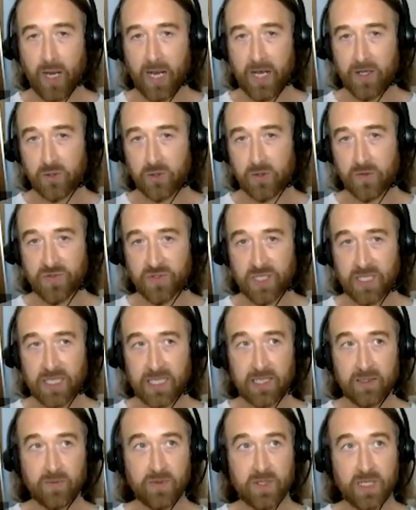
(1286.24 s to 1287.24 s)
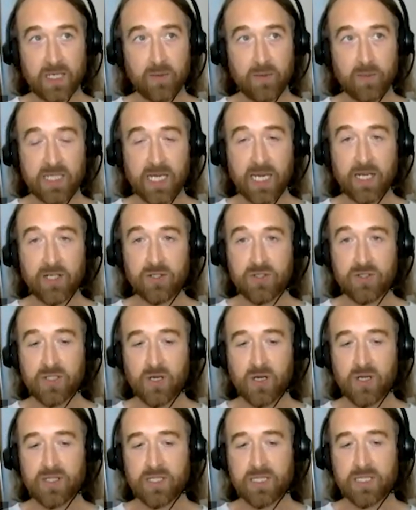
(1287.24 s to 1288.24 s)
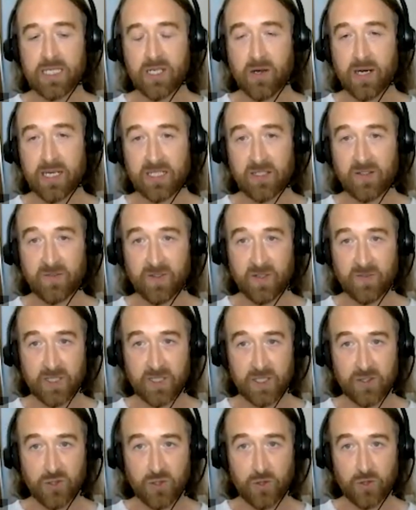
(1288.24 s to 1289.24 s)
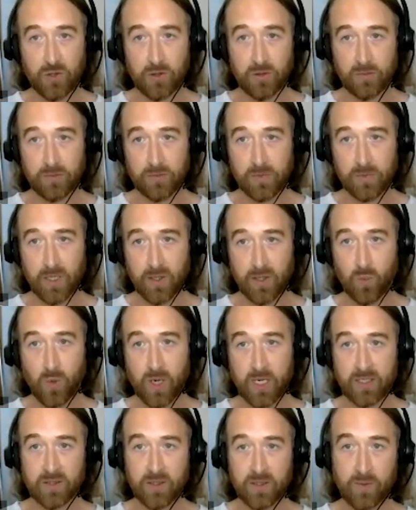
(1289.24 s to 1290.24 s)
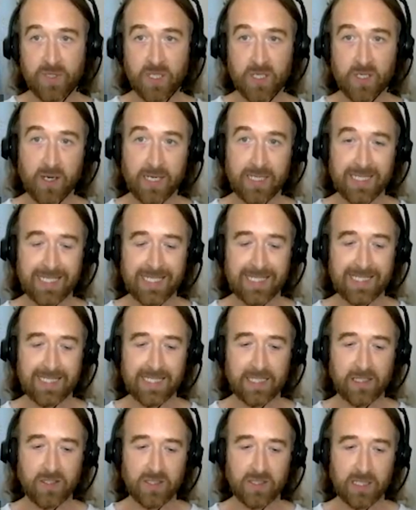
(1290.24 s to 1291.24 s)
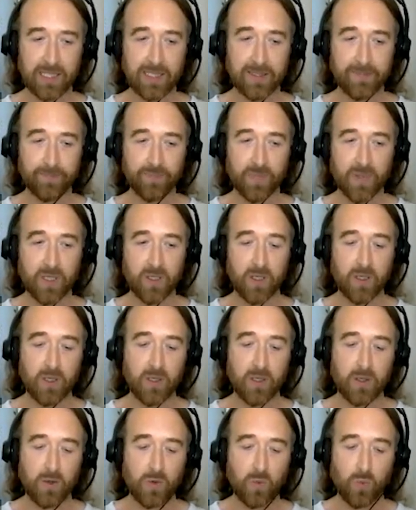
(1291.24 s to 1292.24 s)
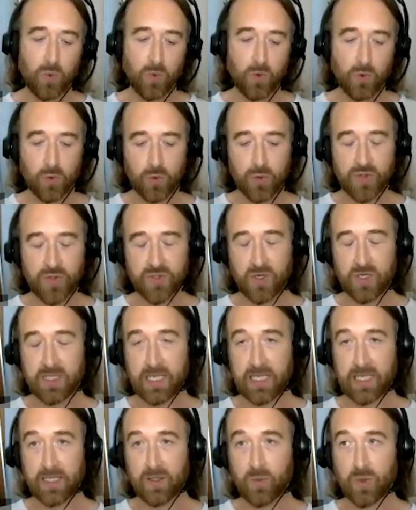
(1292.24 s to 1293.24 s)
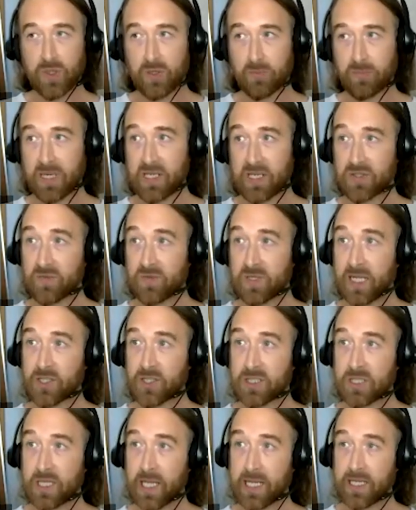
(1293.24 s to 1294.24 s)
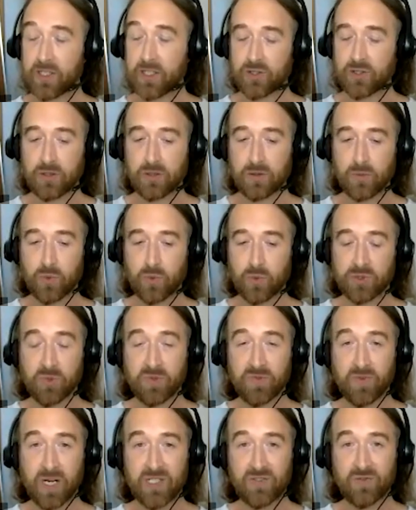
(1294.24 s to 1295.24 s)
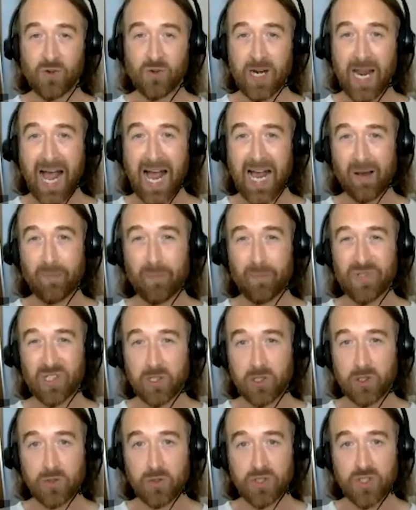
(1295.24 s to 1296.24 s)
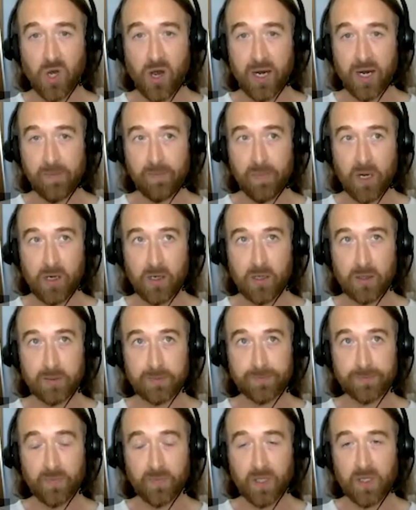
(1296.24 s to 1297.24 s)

as you'll have seen, the limitation started in 1952 and went up to 1960. We were also dealing with a piece of legislation which provides for an absolute time bar,